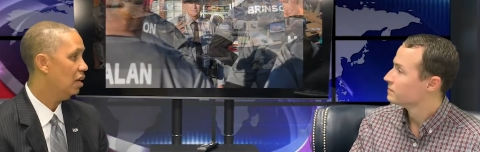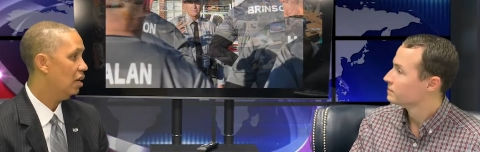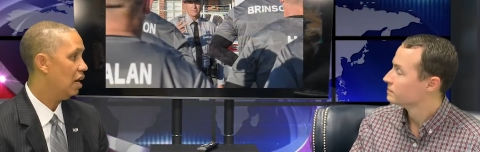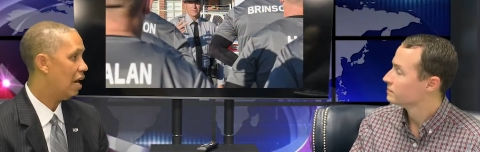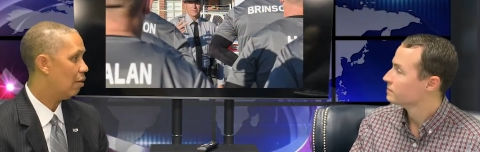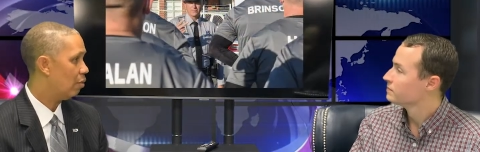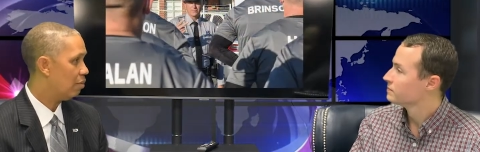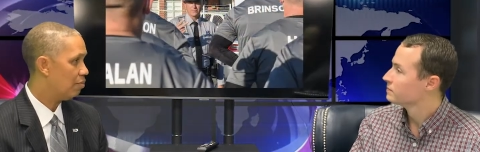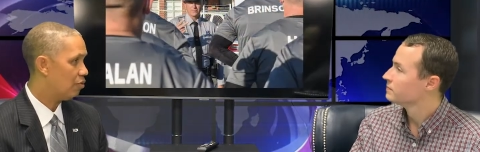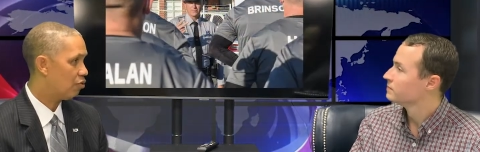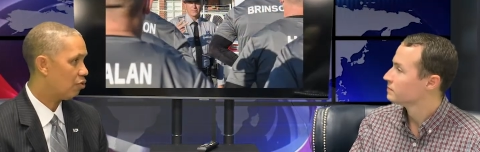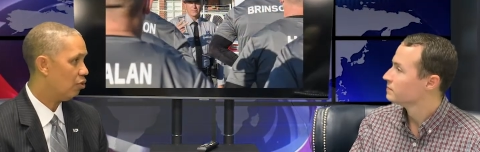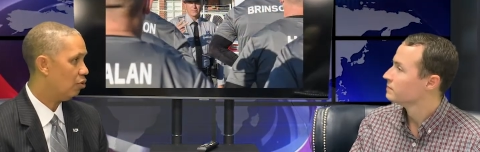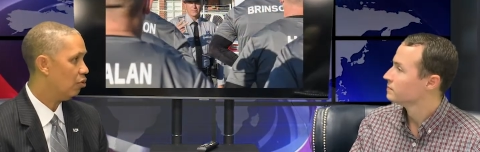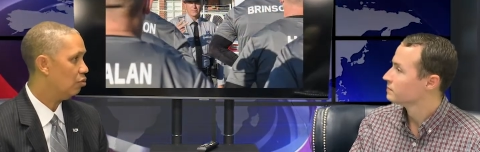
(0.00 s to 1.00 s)
Speaker 1: highway
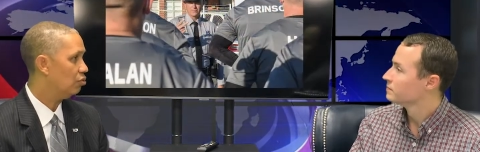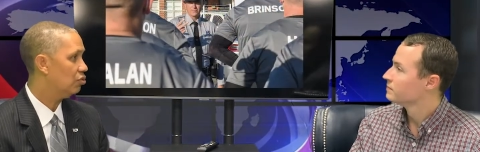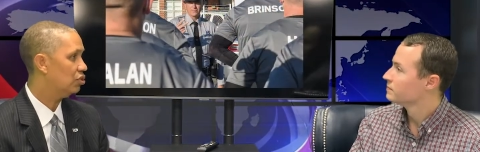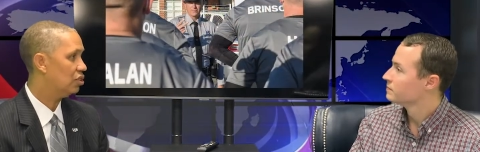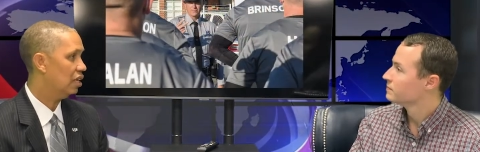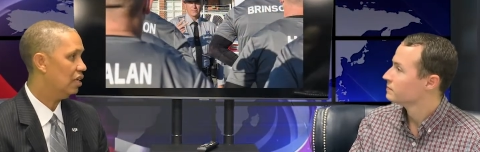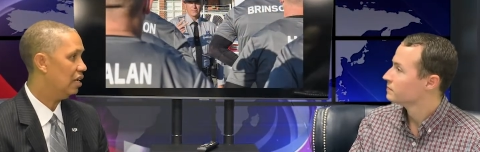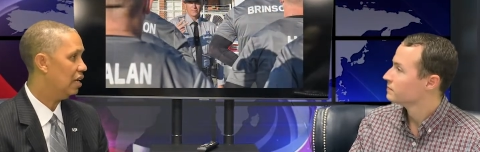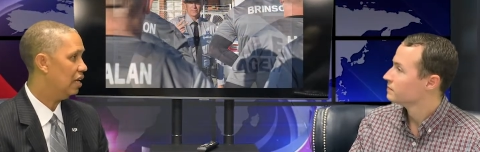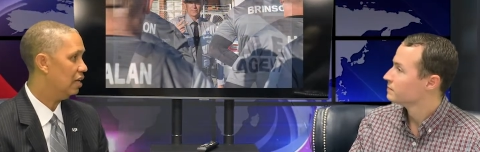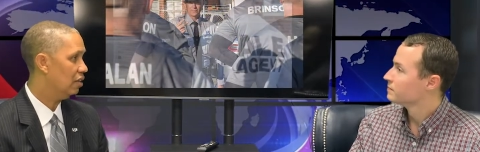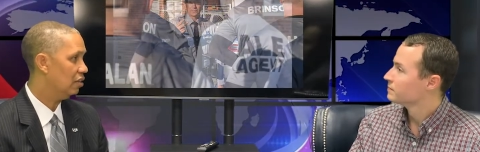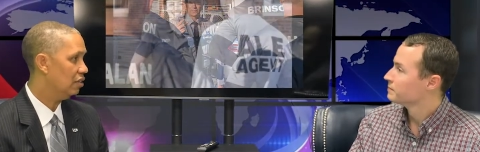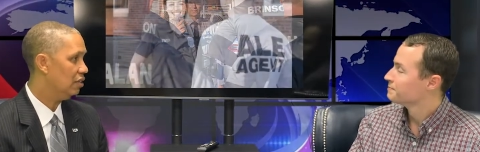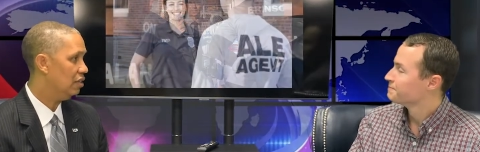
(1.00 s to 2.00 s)
patrol, state
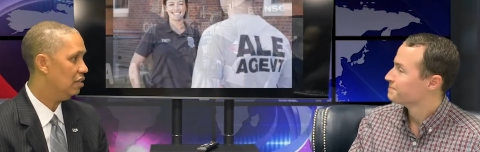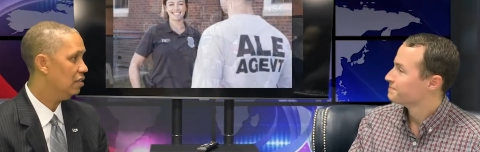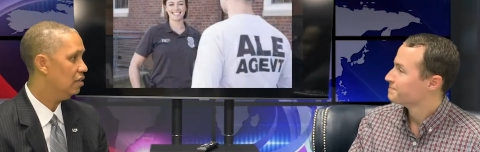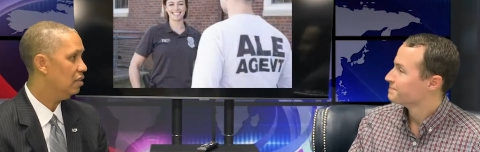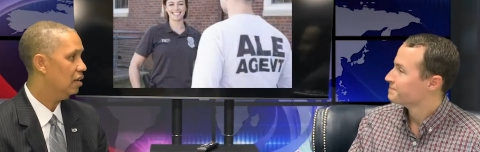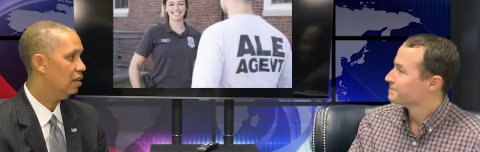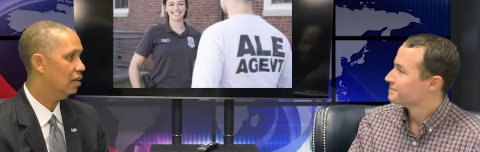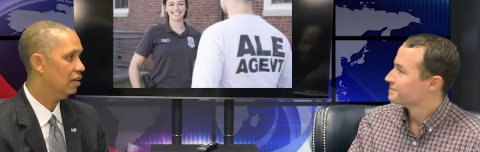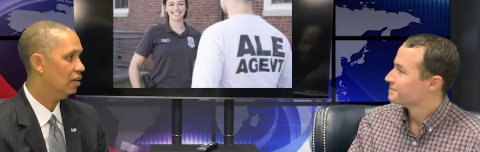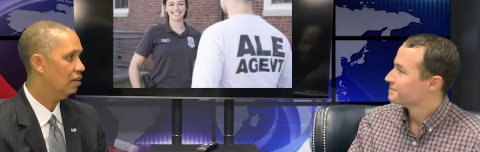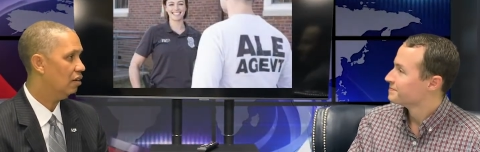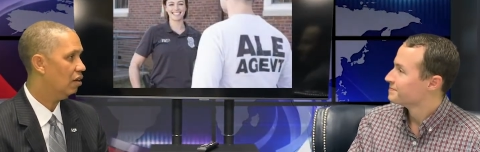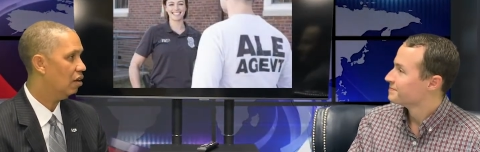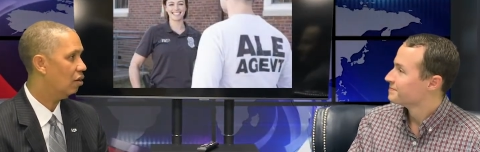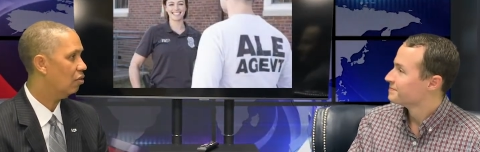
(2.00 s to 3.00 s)
ALE, uh,
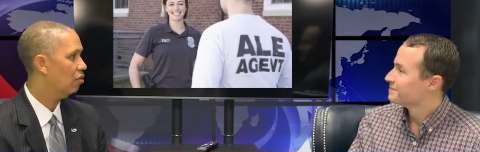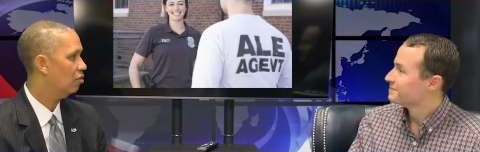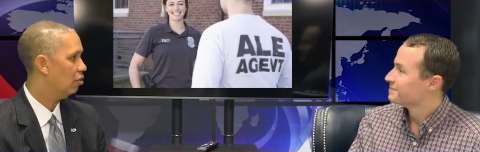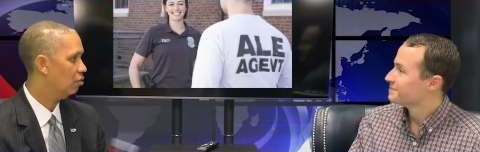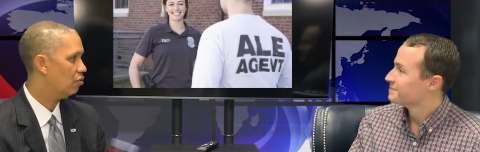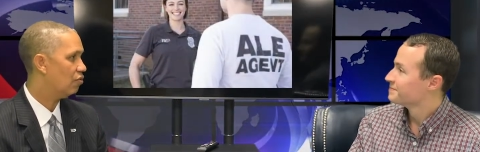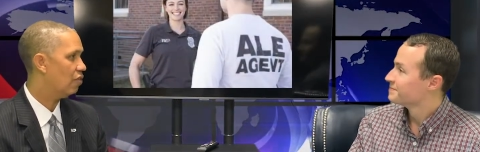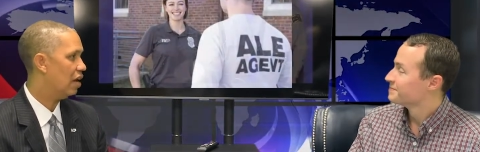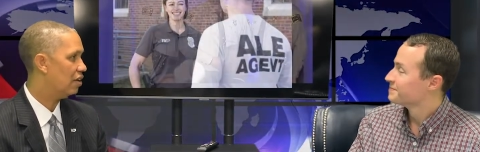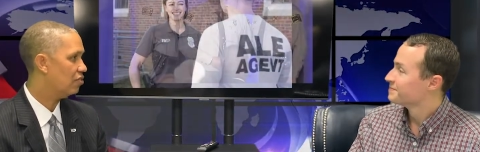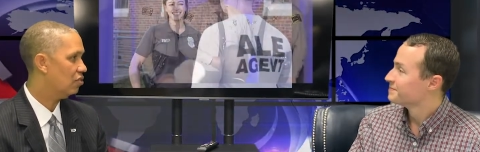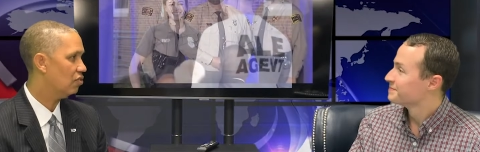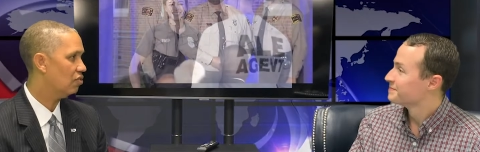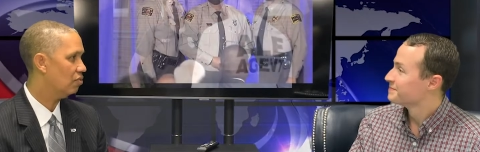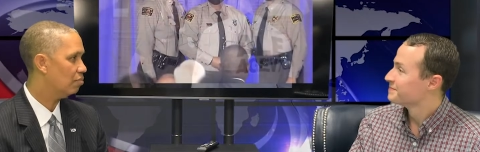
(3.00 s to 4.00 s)
all of those
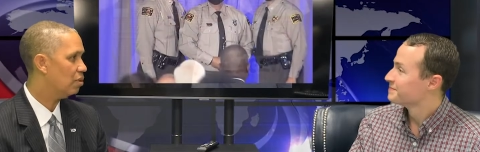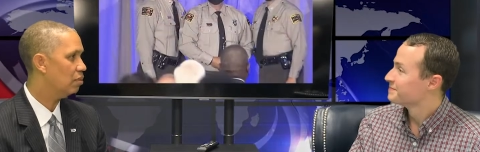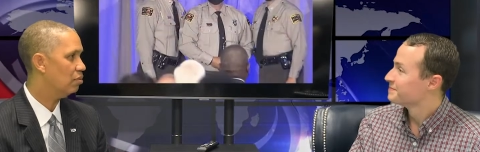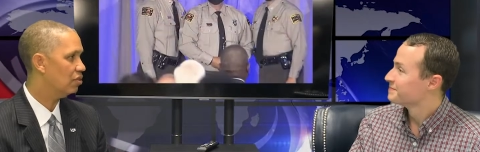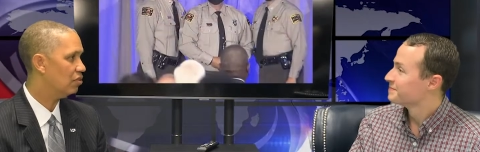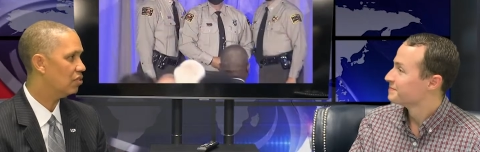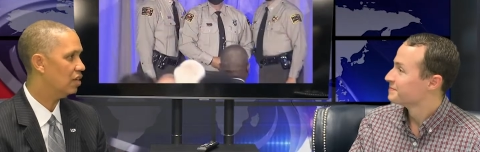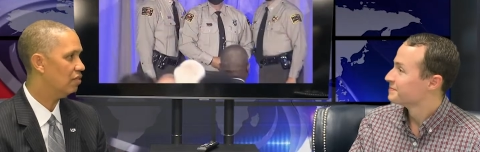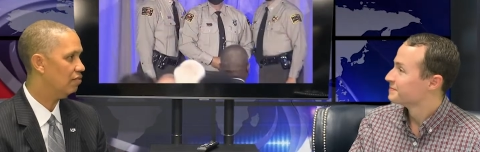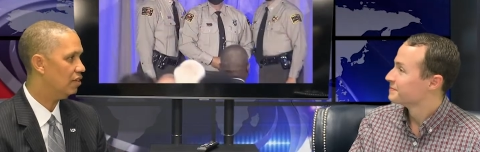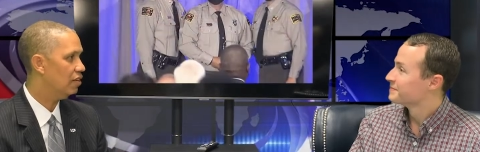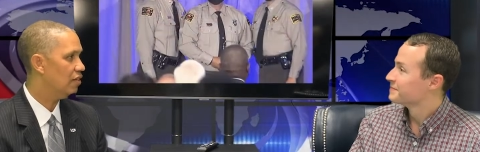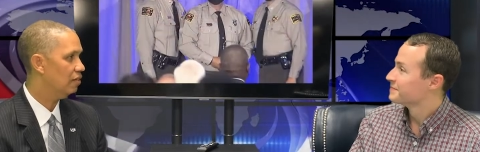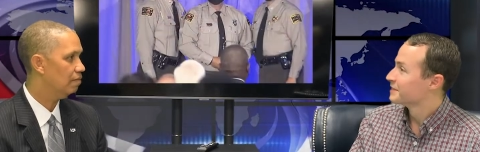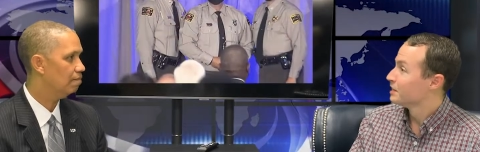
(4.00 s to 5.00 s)
facets of public safety.
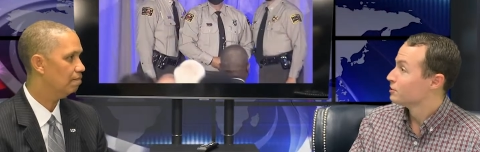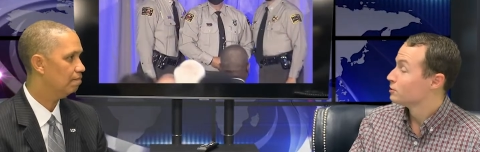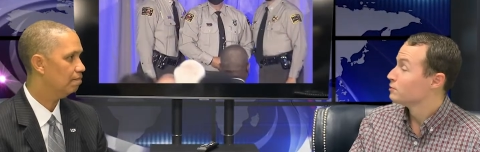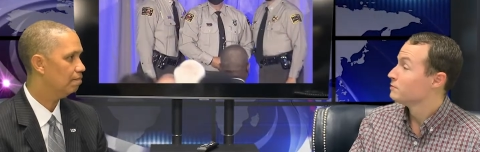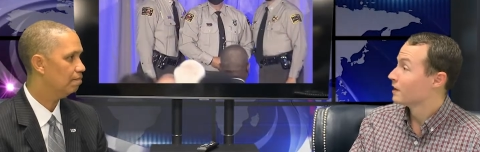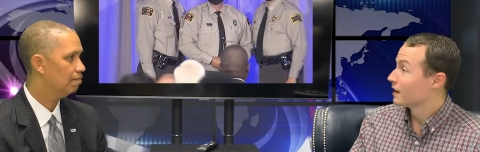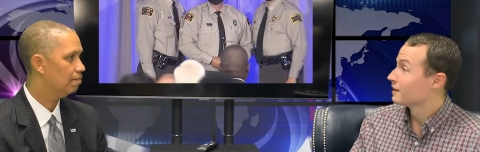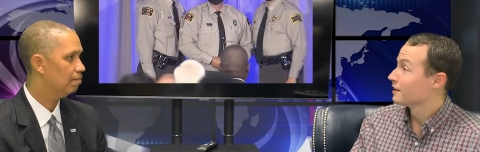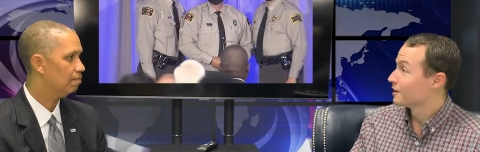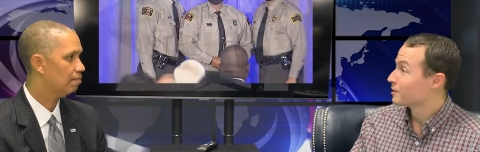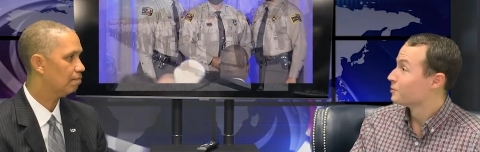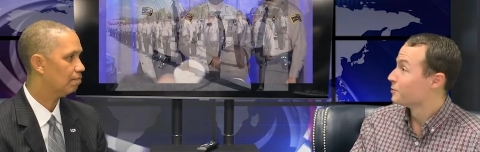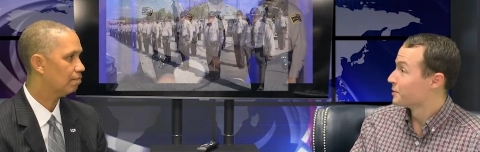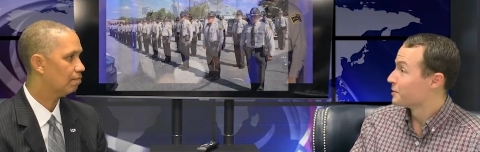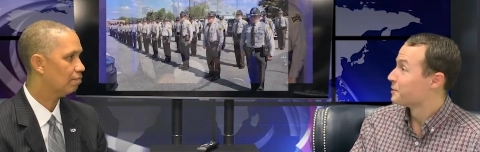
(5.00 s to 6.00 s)
So you've got a lot
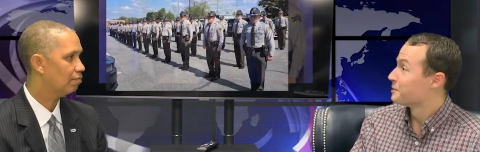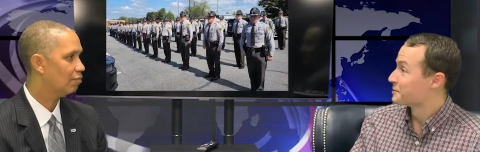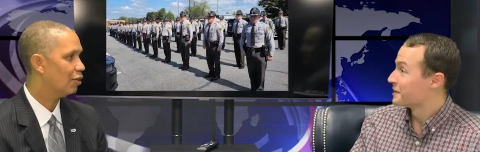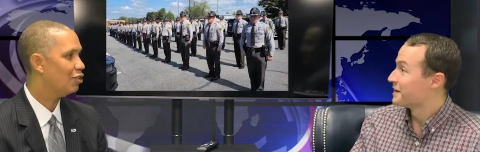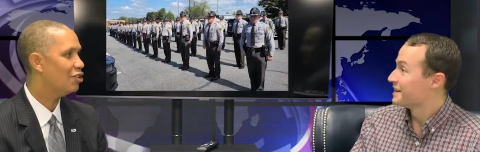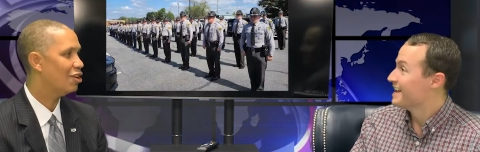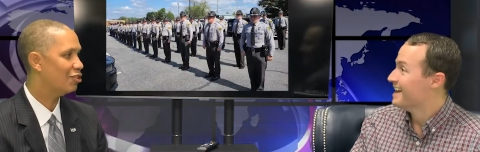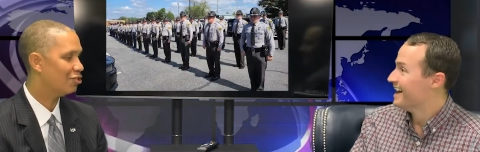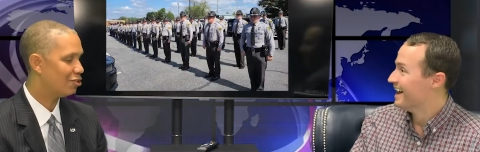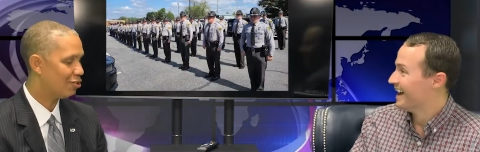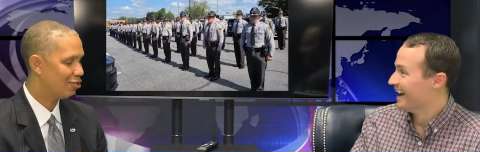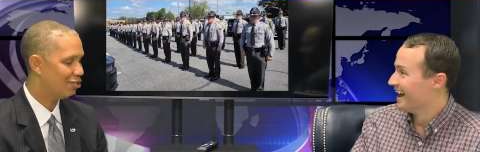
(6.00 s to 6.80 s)
Speaker 2: going on, right? Yes, sir.